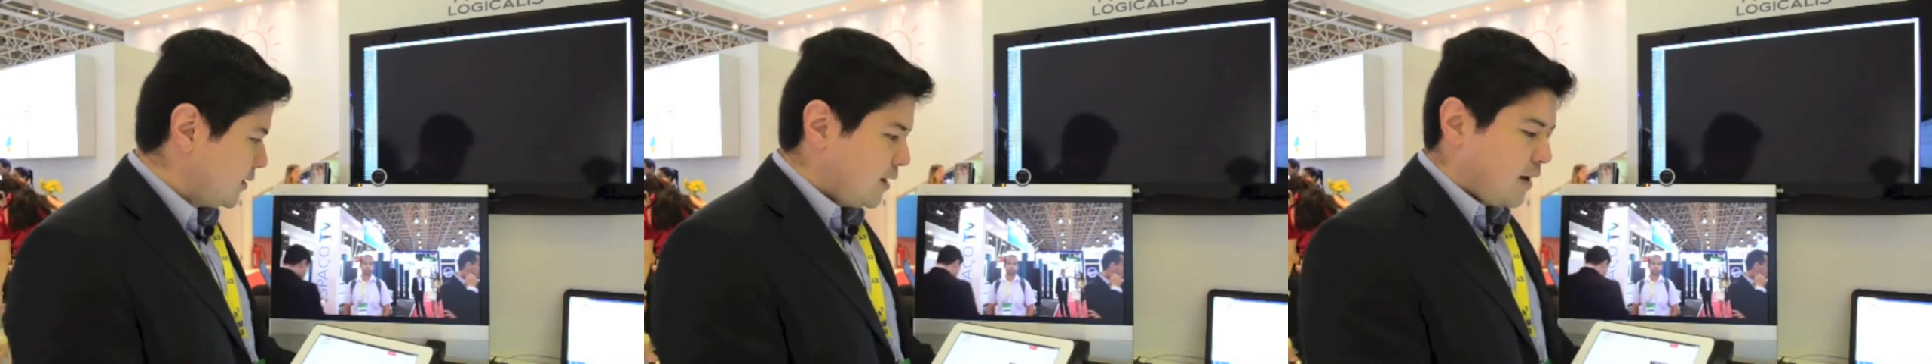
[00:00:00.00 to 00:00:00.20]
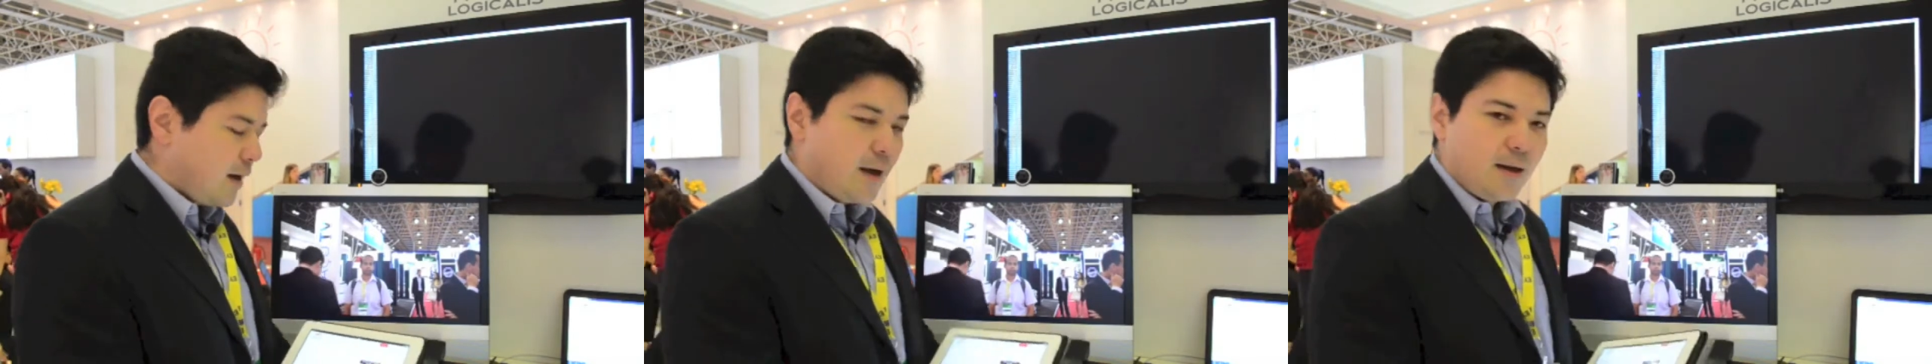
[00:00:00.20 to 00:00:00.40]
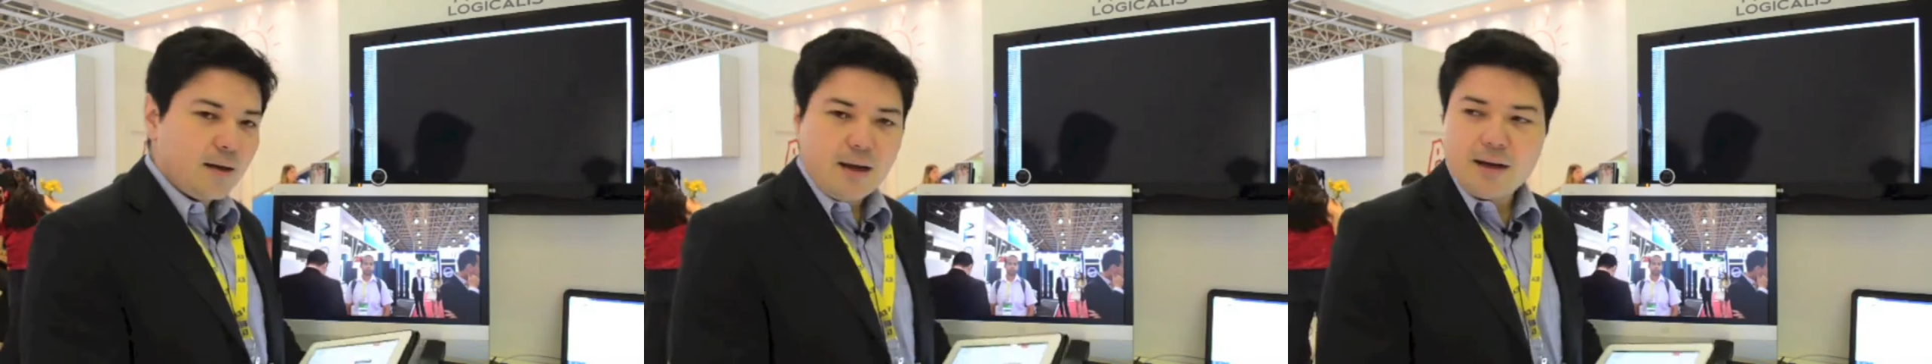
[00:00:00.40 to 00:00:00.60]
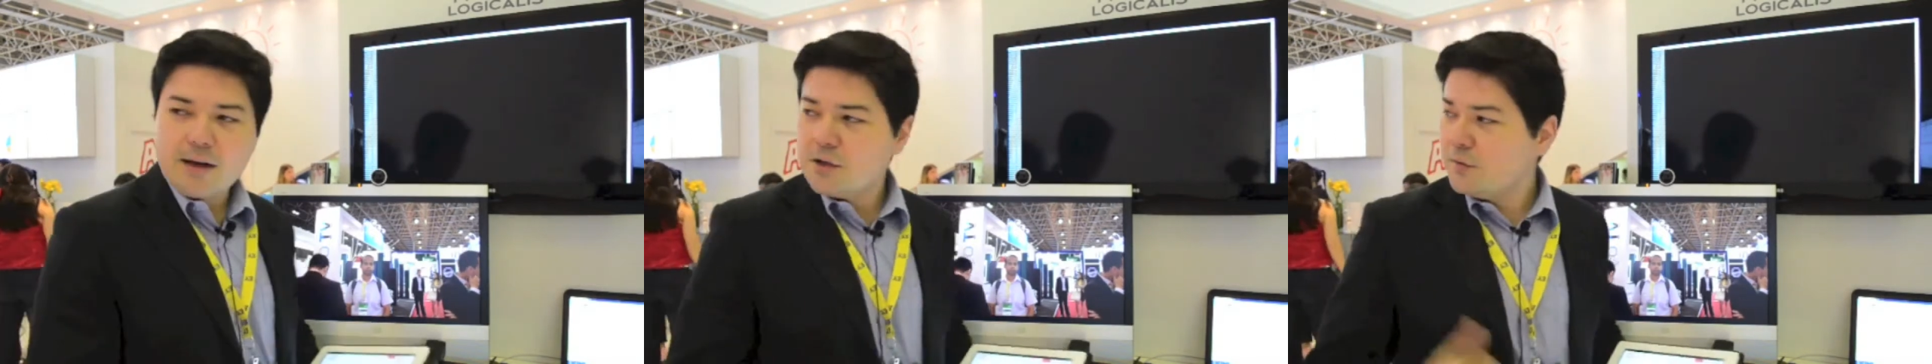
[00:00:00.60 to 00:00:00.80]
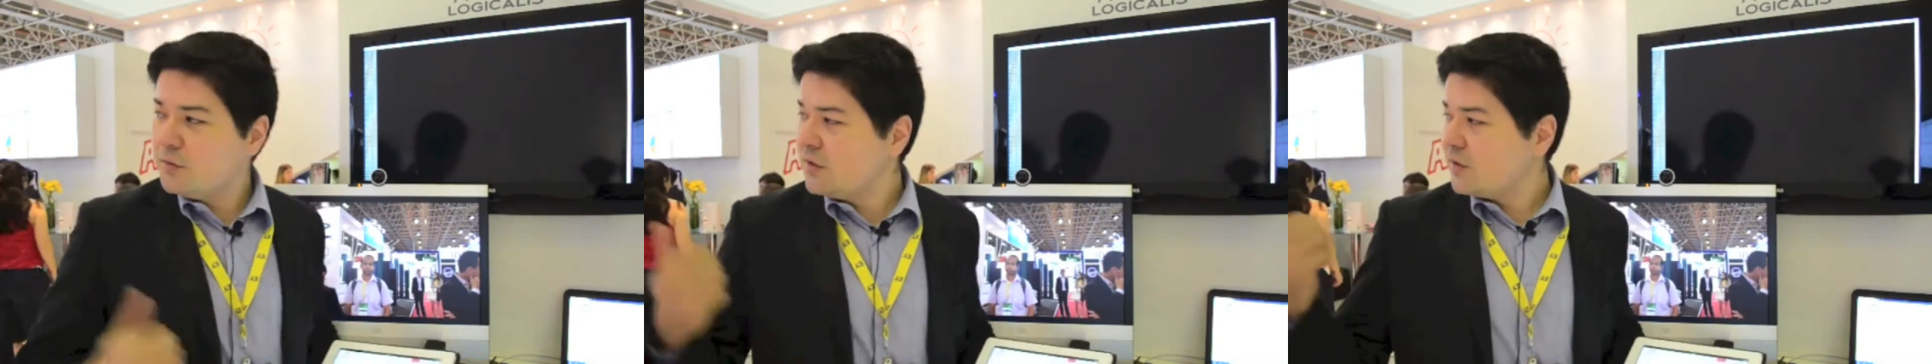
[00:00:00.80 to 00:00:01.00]
and at a
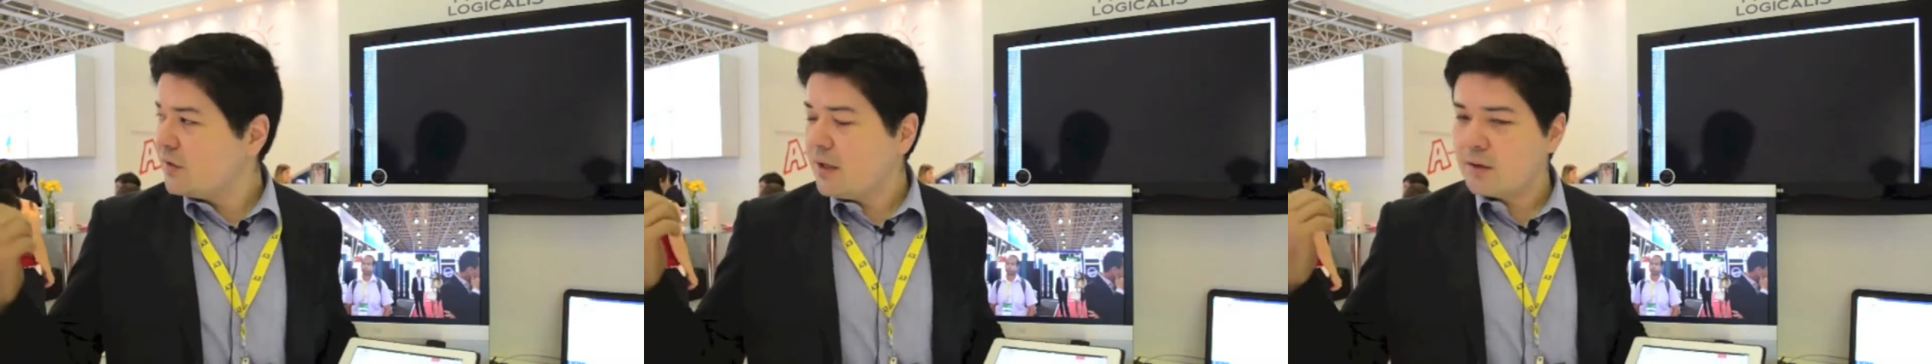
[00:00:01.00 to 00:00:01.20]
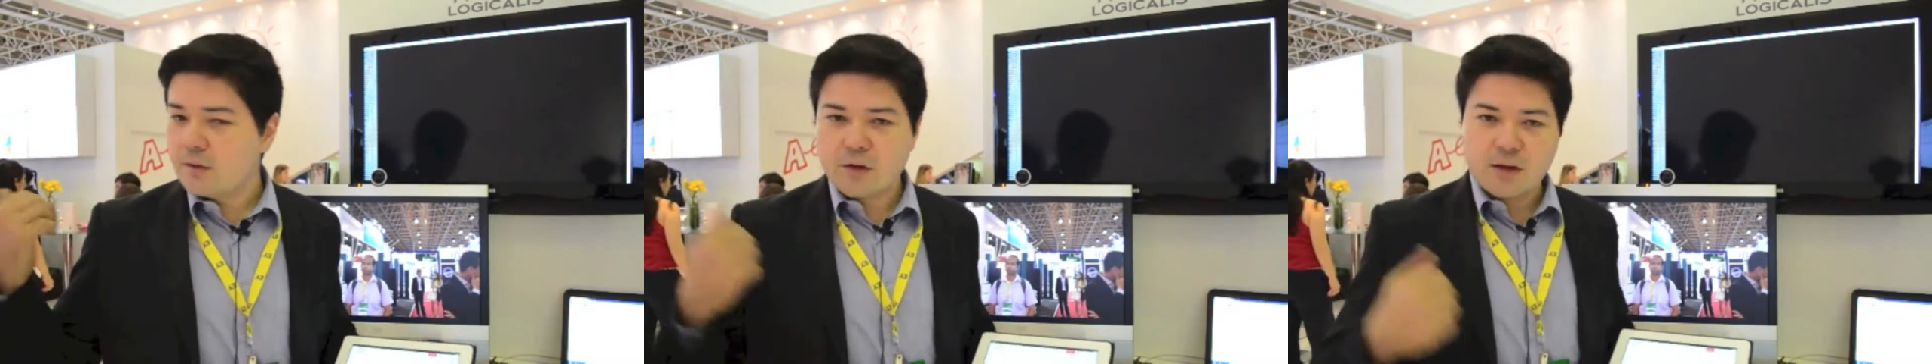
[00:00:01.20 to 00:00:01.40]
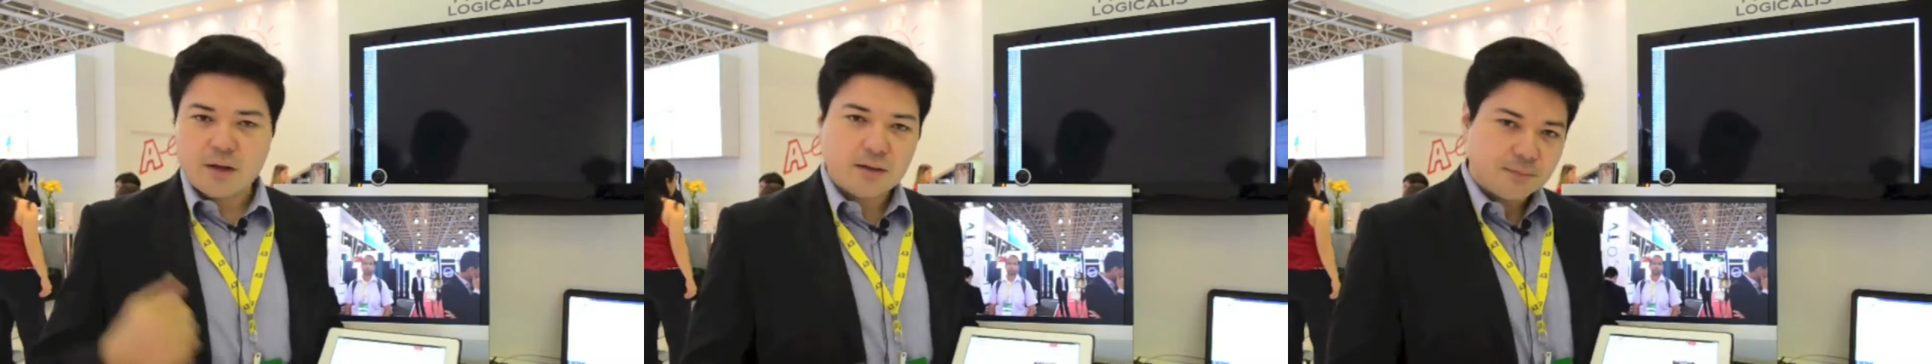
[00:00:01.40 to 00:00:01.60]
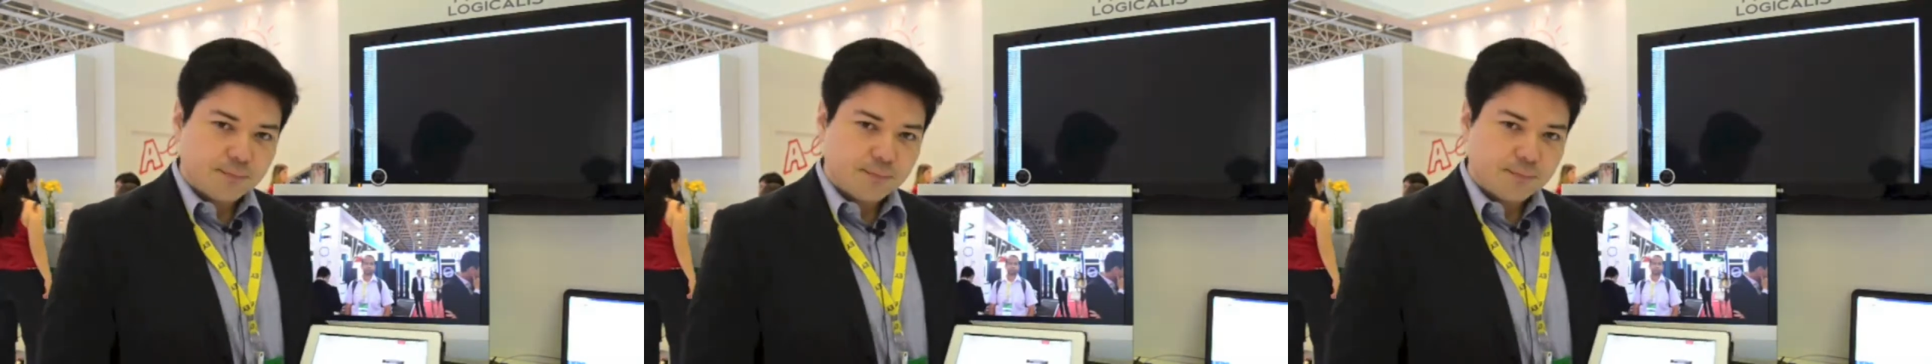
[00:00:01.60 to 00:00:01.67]
different stand over there.